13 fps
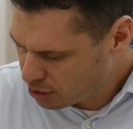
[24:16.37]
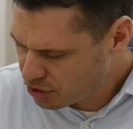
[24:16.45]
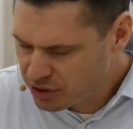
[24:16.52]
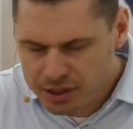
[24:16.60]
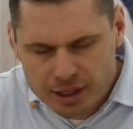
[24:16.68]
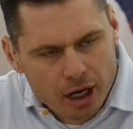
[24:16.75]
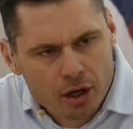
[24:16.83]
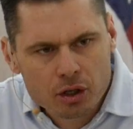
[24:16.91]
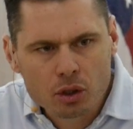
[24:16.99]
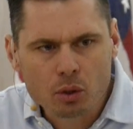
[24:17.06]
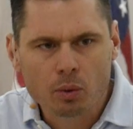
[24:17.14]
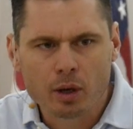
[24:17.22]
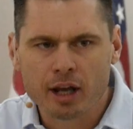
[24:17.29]
scare
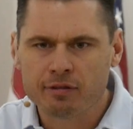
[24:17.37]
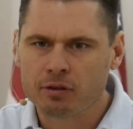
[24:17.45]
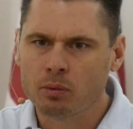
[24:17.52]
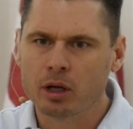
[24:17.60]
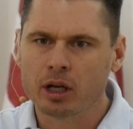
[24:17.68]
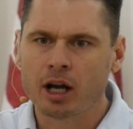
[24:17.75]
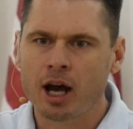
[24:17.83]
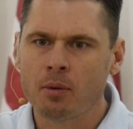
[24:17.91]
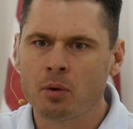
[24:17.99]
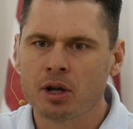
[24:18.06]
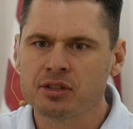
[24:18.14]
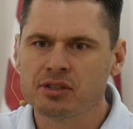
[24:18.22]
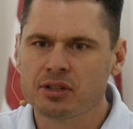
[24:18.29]
you away for what God
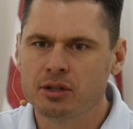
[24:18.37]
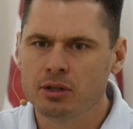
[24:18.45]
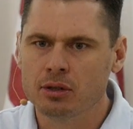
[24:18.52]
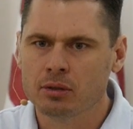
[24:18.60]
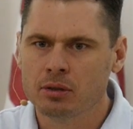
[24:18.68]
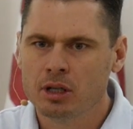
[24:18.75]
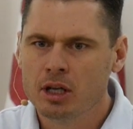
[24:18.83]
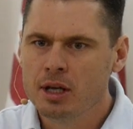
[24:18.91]
wants to do,